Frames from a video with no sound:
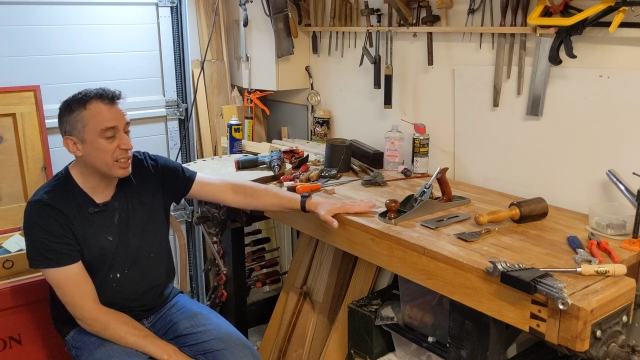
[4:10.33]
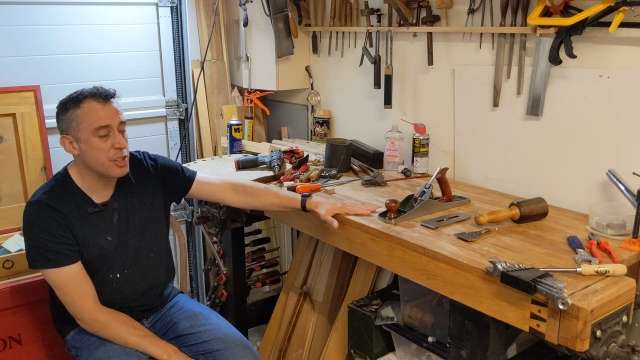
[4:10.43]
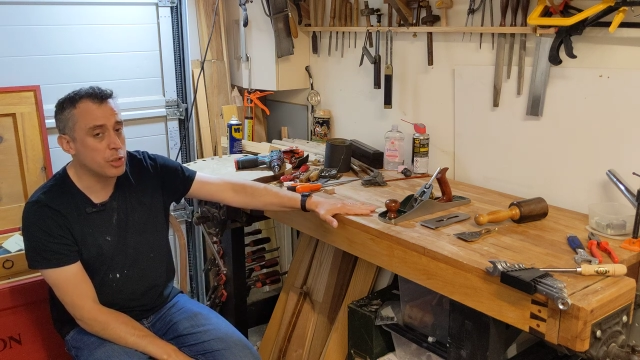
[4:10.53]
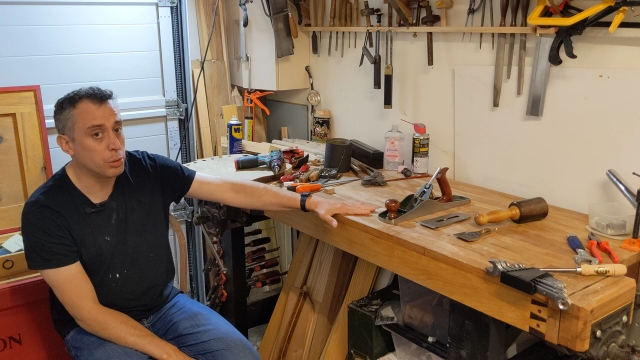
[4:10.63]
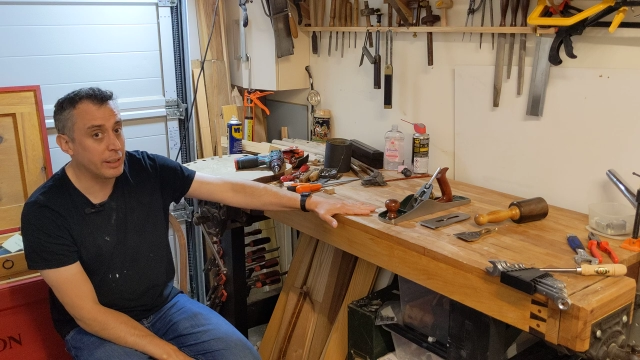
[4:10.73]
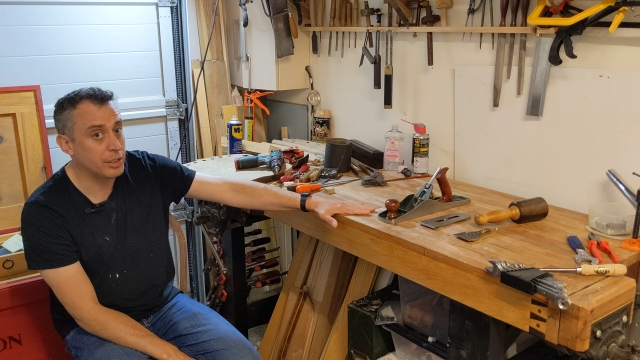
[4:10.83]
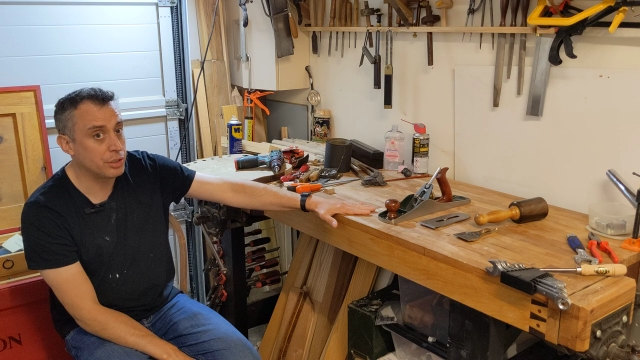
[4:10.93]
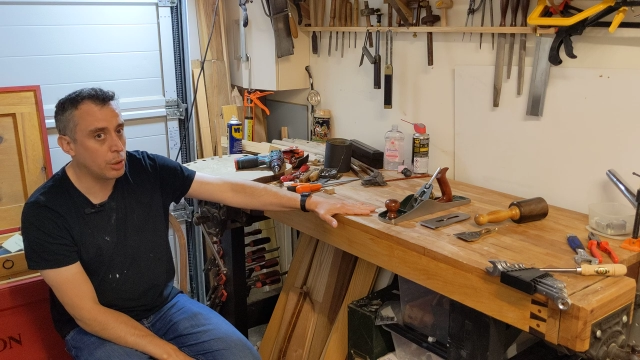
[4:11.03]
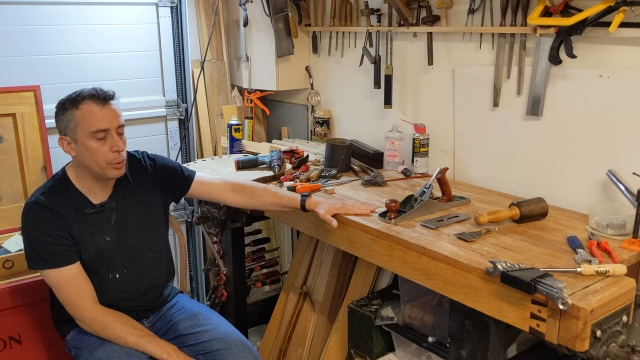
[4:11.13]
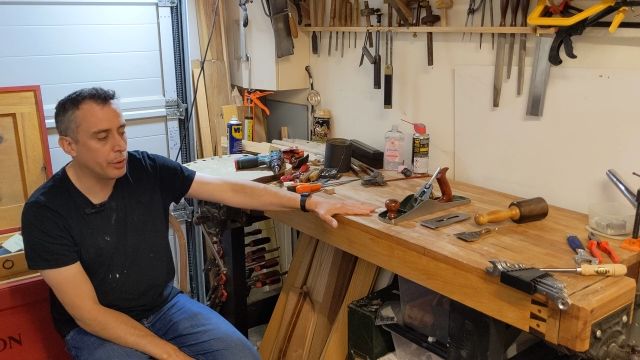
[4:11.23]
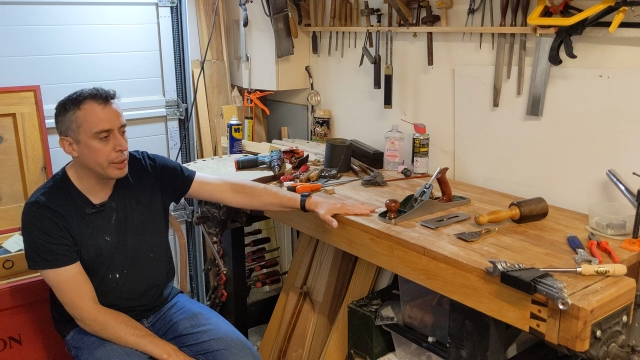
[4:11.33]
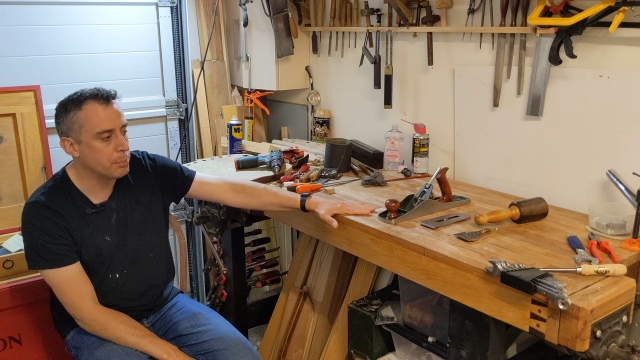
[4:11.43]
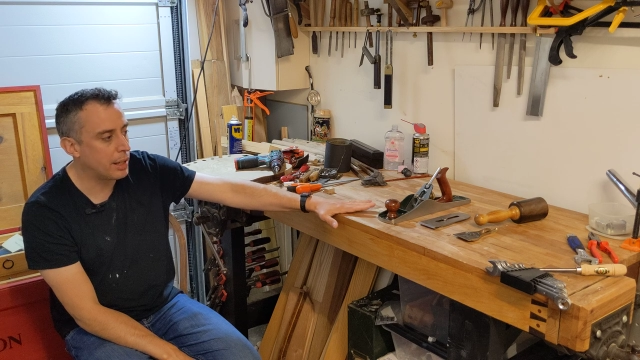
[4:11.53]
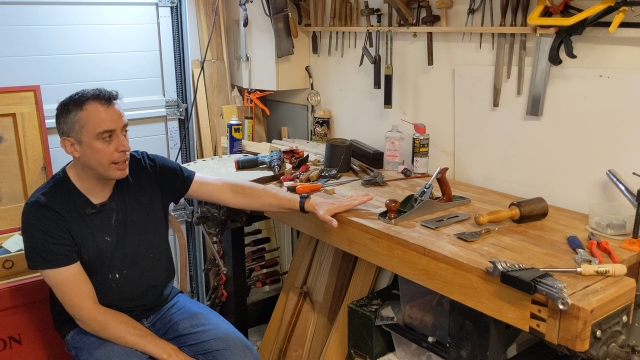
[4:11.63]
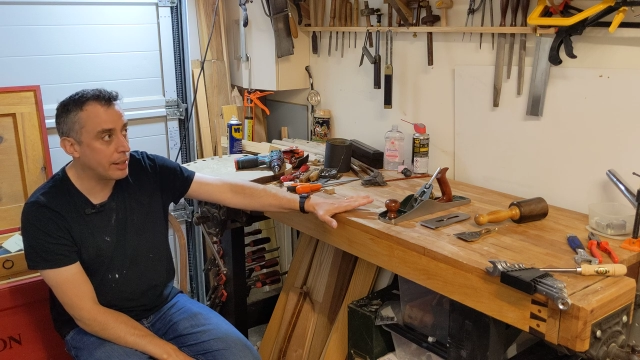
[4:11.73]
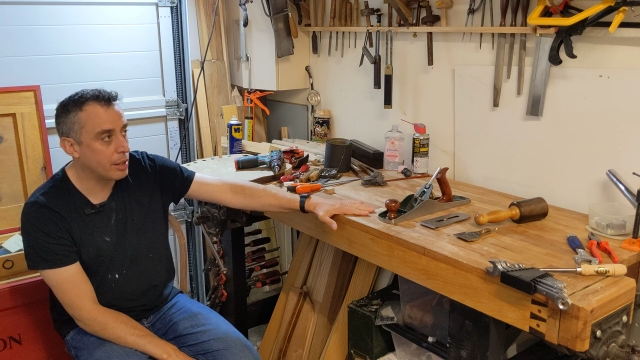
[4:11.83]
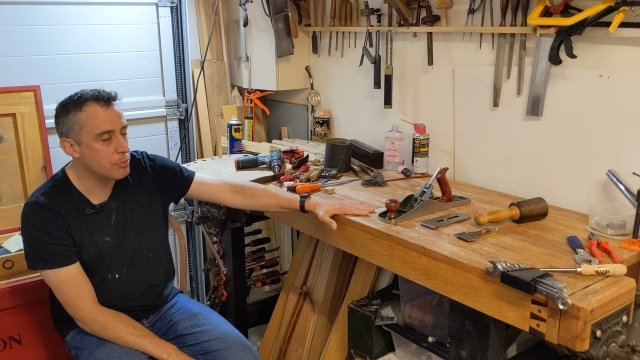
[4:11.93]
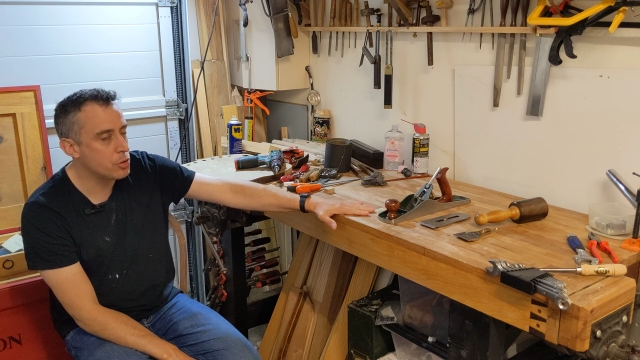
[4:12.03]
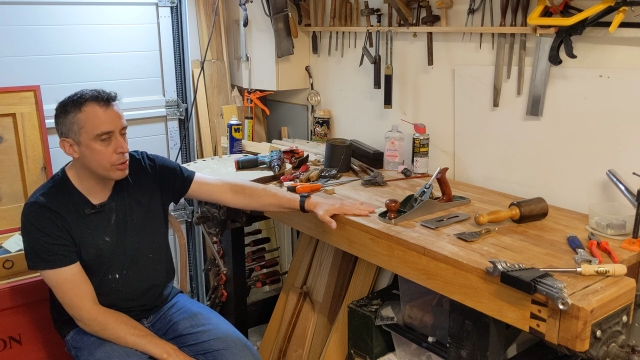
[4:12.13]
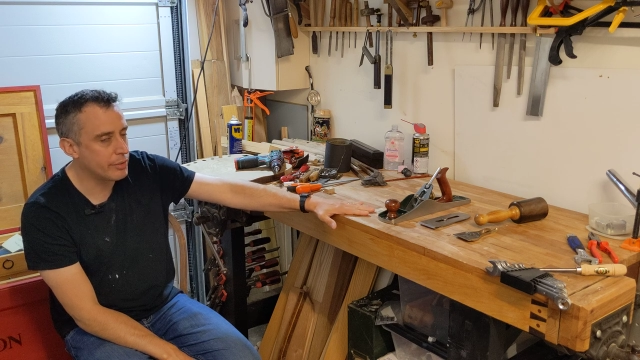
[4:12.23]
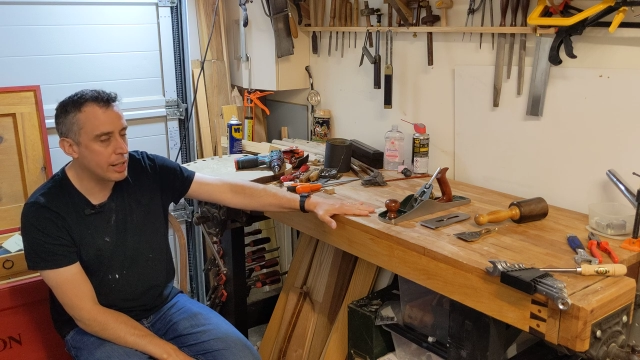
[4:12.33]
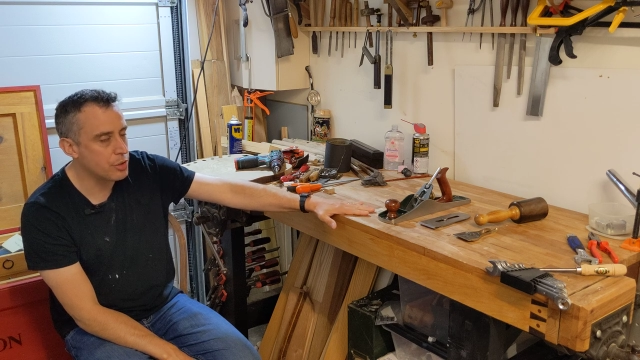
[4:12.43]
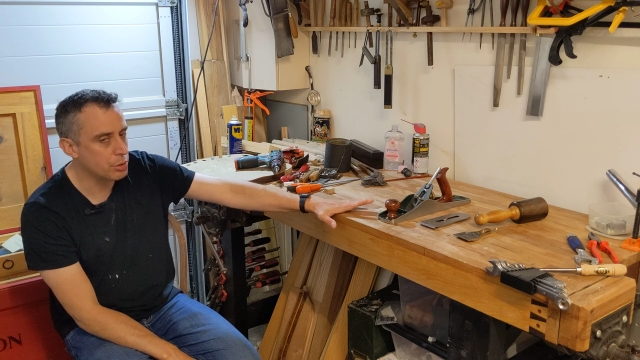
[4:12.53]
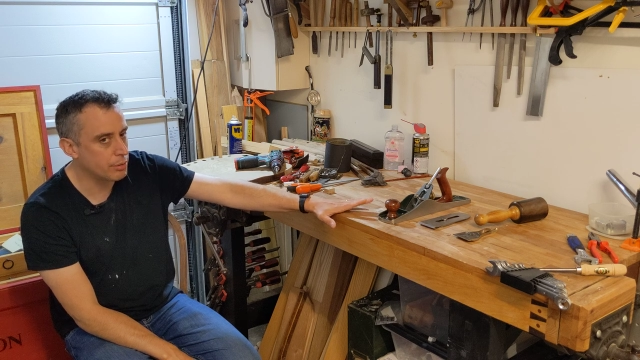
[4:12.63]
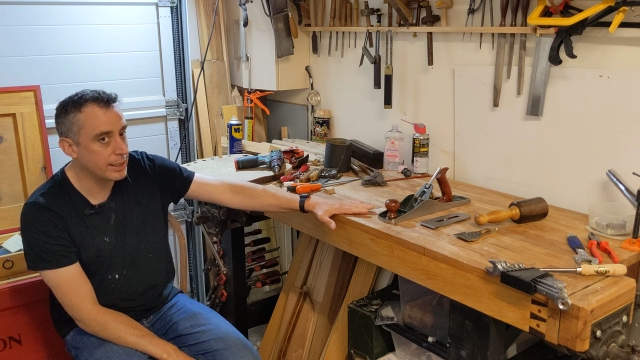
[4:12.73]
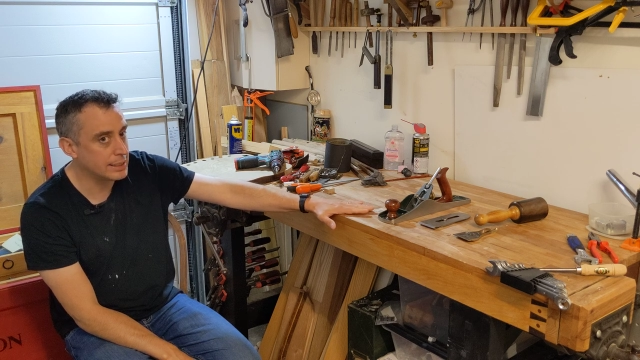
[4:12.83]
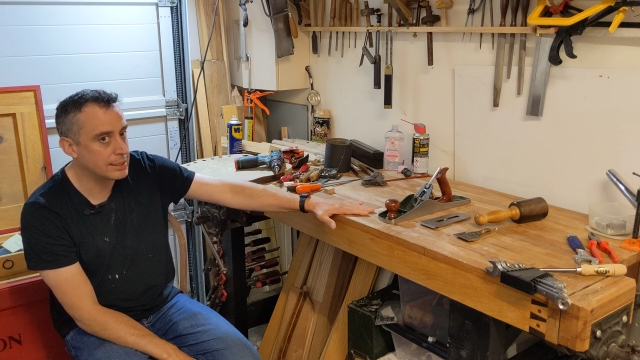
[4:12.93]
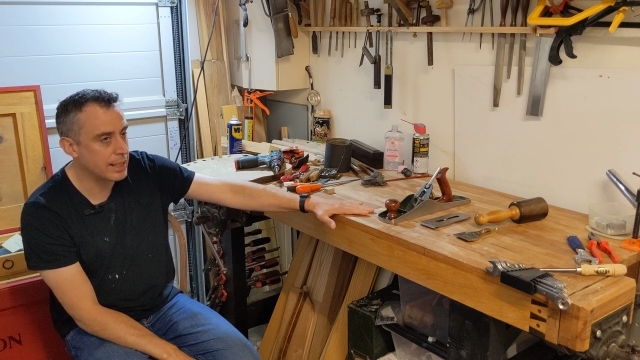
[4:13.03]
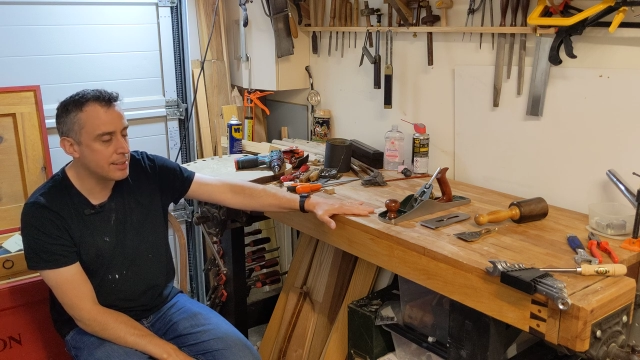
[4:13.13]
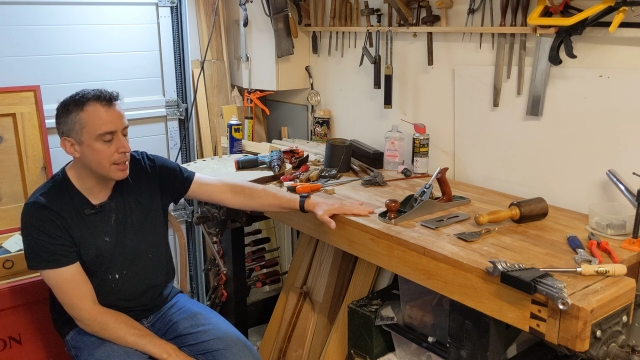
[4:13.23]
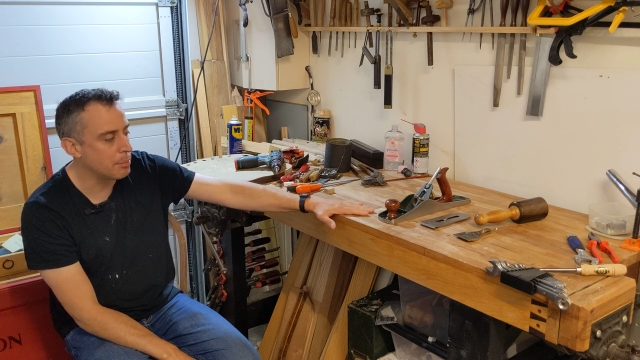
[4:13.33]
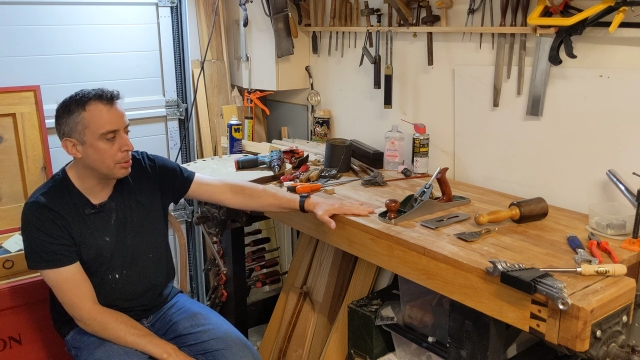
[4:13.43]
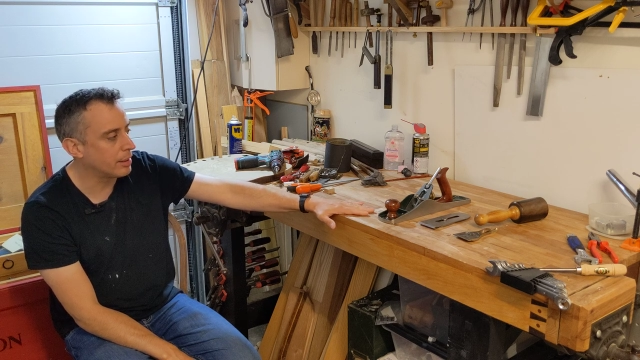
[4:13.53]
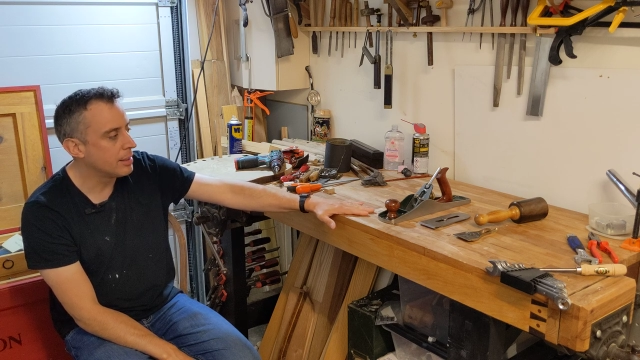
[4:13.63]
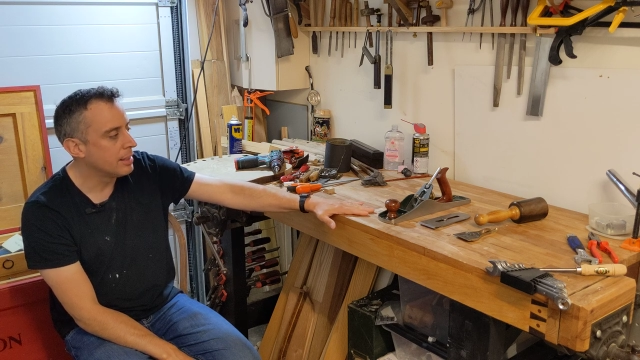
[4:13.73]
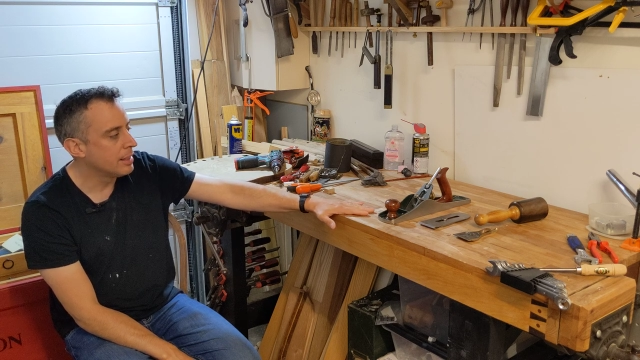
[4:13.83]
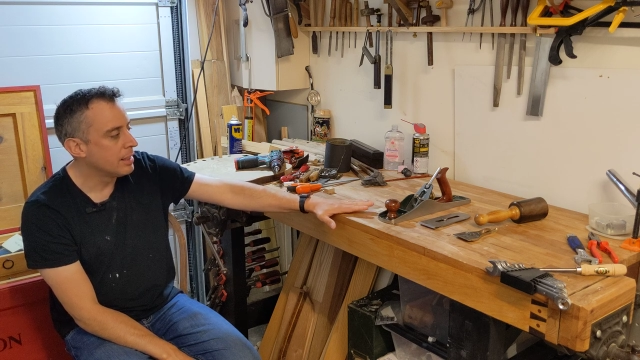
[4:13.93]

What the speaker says: It's actually already sold on eBay, and I should have actually already sent it, but